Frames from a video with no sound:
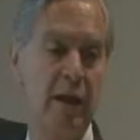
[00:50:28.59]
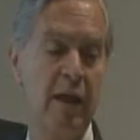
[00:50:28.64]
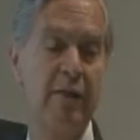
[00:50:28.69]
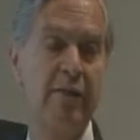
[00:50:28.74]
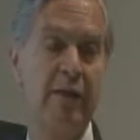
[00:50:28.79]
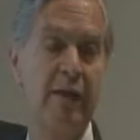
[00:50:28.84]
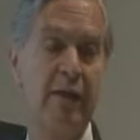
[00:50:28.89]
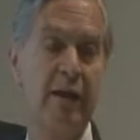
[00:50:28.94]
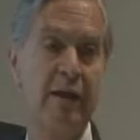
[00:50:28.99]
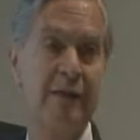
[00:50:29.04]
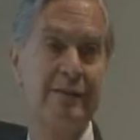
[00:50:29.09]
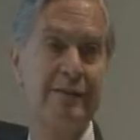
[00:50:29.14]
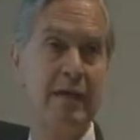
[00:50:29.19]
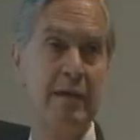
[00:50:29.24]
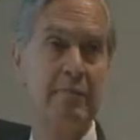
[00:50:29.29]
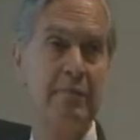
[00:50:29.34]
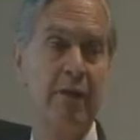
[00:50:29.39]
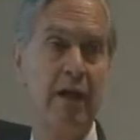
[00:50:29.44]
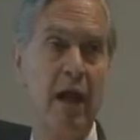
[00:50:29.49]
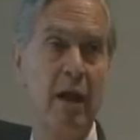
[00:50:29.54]
me, and I think
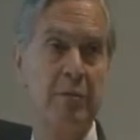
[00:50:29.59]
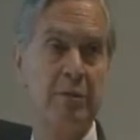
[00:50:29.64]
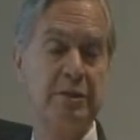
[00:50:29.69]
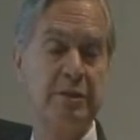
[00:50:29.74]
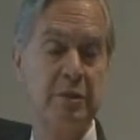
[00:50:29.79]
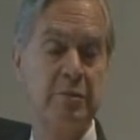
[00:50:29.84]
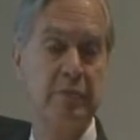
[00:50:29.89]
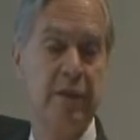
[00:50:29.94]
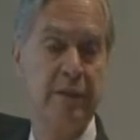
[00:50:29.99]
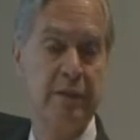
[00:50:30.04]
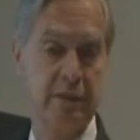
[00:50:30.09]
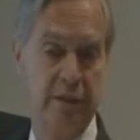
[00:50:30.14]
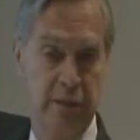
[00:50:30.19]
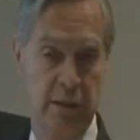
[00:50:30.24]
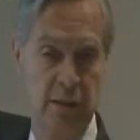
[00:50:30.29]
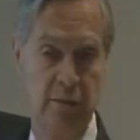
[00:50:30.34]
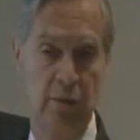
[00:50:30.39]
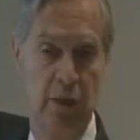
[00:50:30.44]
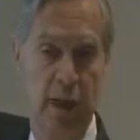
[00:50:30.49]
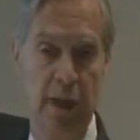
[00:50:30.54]
same thing happens in
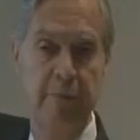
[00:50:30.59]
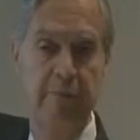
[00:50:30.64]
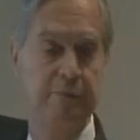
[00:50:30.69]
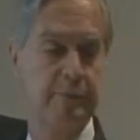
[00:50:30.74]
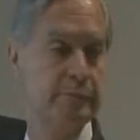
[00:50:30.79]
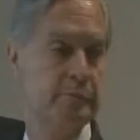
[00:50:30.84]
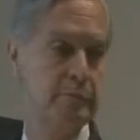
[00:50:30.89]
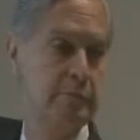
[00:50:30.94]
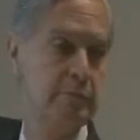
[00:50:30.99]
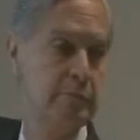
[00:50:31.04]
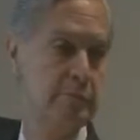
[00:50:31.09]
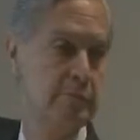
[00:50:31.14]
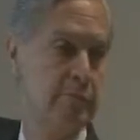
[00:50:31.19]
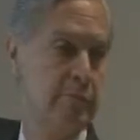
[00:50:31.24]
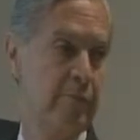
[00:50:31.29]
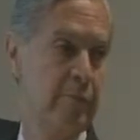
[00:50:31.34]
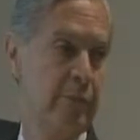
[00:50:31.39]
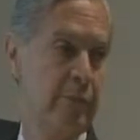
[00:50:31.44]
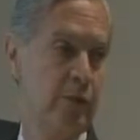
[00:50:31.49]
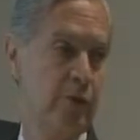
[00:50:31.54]
medicine, okay?
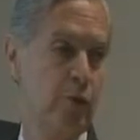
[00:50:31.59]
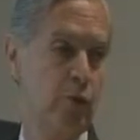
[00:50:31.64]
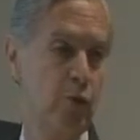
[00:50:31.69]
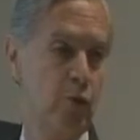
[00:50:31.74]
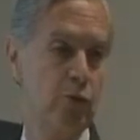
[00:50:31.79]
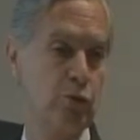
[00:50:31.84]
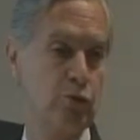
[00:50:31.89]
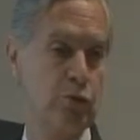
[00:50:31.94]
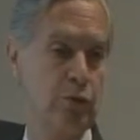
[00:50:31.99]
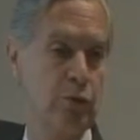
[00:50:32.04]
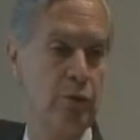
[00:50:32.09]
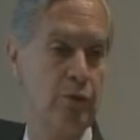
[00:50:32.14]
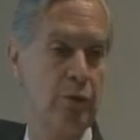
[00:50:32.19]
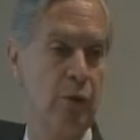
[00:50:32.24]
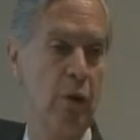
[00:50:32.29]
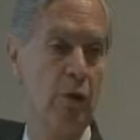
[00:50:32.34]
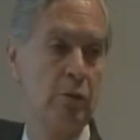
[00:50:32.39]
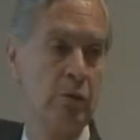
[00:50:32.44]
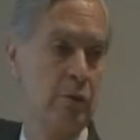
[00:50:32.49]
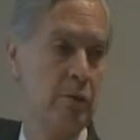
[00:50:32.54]
You go to see your
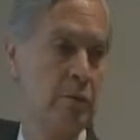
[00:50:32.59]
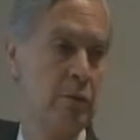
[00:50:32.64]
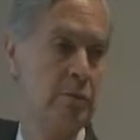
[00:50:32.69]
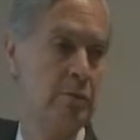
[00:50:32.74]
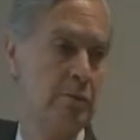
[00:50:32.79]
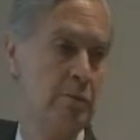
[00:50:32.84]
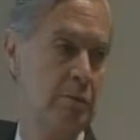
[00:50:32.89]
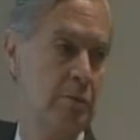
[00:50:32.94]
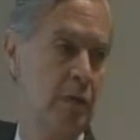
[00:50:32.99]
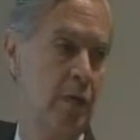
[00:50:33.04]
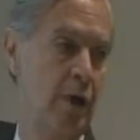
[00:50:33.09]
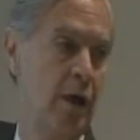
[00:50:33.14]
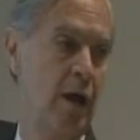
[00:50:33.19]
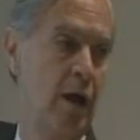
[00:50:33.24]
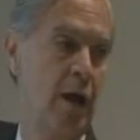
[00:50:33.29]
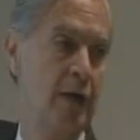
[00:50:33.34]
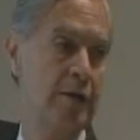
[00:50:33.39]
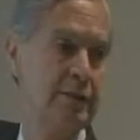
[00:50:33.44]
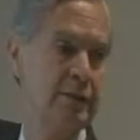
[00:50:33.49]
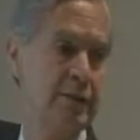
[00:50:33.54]
doctor,
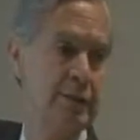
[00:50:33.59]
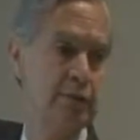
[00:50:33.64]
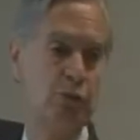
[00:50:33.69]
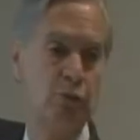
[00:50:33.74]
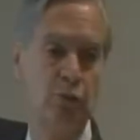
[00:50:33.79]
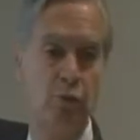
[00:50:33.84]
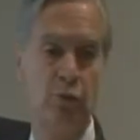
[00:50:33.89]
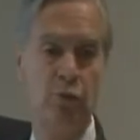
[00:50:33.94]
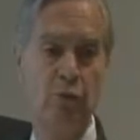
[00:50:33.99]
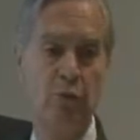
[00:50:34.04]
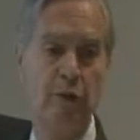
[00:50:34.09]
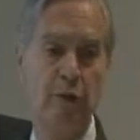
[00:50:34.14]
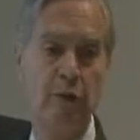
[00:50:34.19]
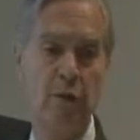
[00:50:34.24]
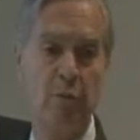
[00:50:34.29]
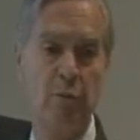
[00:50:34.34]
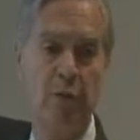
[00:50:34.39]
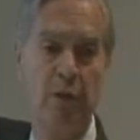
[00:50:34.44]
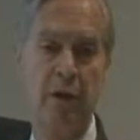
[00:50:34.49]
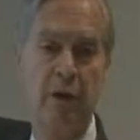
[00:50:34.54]
and he says to you, you need
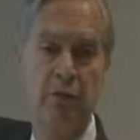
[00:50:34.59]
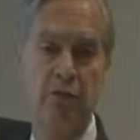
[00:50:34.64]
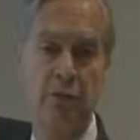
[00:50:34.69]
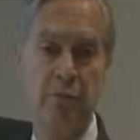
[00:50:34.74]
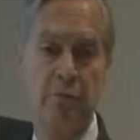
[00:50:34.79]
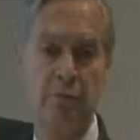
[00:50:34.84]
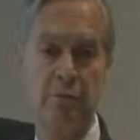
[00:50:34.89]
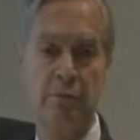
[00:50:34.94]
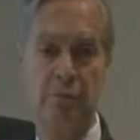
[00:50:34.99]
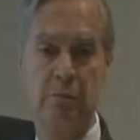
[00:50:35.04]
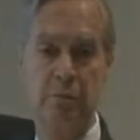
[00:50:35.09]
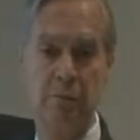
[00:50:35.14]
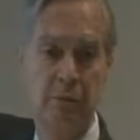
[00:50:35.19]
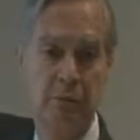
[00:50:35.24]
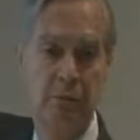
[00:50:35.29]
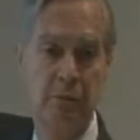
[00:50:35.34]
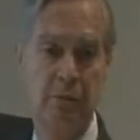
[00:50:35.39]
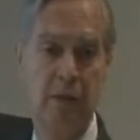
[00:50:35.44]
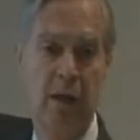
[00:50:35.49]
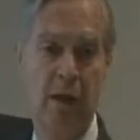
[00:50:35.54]
an operation.
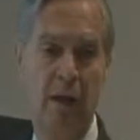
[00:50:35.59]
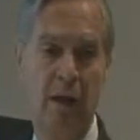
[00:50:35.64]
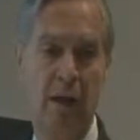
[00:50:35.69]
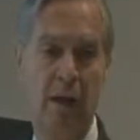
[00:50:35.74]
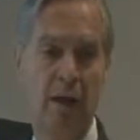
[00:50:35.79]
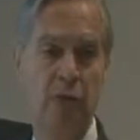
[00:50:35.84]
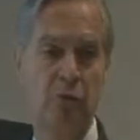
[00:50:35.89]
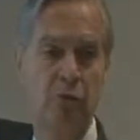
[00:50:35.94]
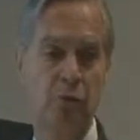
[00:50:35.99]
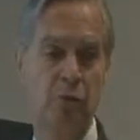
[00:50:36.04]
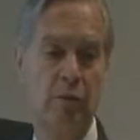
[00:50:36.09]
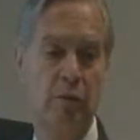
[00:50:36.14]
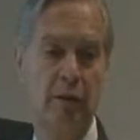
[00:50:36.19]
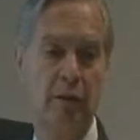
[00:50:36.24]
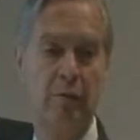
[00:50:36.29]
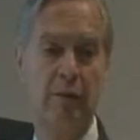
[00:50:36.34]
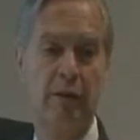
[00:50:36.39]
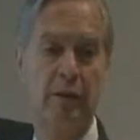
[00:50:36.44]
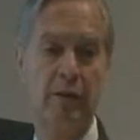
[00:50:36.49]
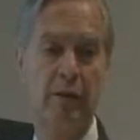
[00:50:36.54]
And you
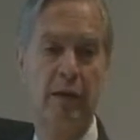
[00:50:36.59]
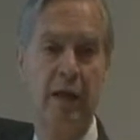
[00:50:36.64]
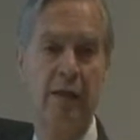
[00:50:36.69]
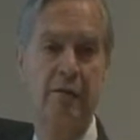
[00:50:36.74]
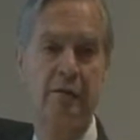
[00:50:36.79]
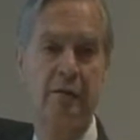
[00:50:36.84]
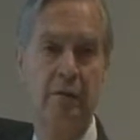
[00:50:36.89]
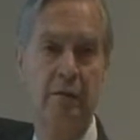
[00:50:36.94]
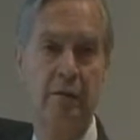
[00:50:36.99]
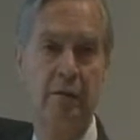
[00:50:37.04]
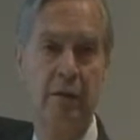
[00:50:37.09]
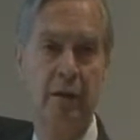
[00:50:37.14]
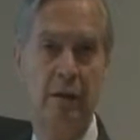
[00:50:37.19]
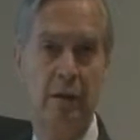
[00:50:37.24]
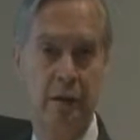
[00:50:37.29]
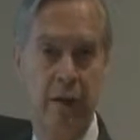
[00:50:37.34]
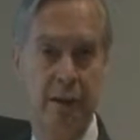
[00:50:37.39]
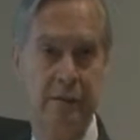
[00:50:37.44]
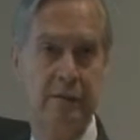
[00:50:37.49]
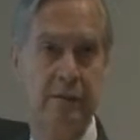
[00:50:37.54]
immediately answer,
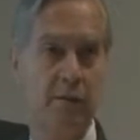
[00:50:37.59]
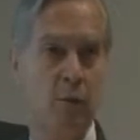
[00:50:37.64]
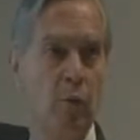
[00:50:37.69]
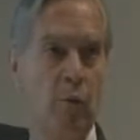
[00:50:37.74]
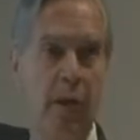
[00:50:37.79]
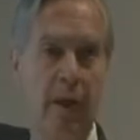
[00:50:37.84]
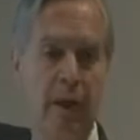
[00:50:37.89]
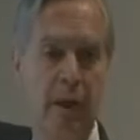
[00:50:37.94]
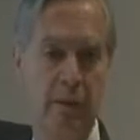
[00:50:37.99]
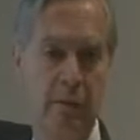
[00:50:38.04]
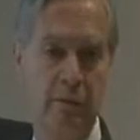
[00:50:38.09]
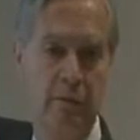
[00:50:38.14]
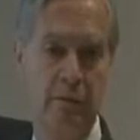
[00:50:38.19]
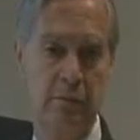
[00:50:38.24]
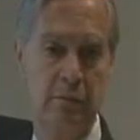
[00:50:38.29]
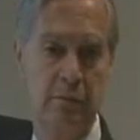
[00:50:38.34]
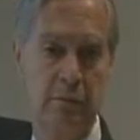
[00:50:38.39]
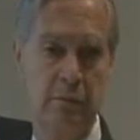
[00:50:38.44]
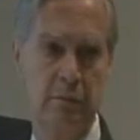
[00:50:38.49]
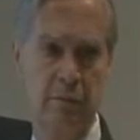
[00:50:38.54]
yes, when?
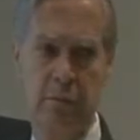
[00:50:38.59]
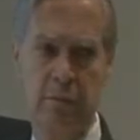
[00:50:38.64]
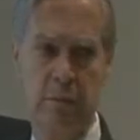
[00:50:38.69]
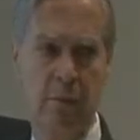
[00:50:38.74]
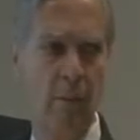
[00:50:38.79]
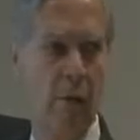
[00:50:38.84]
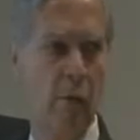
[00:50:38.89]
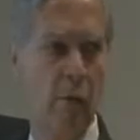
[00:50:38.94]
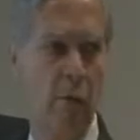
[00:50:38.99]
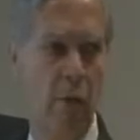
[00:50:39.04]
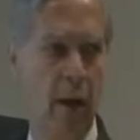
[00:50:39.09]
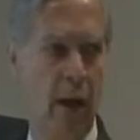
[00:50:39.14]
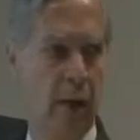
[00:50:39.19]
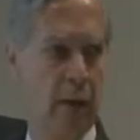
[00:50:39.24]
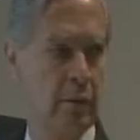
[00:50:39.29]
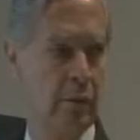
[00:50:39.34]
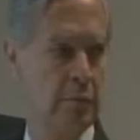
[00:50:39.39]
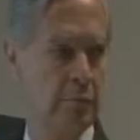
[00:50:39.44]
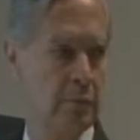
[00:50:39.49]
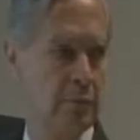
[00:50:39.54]

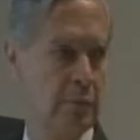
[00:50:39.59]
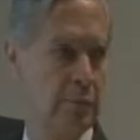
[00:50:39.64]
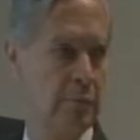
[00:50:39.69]
Why?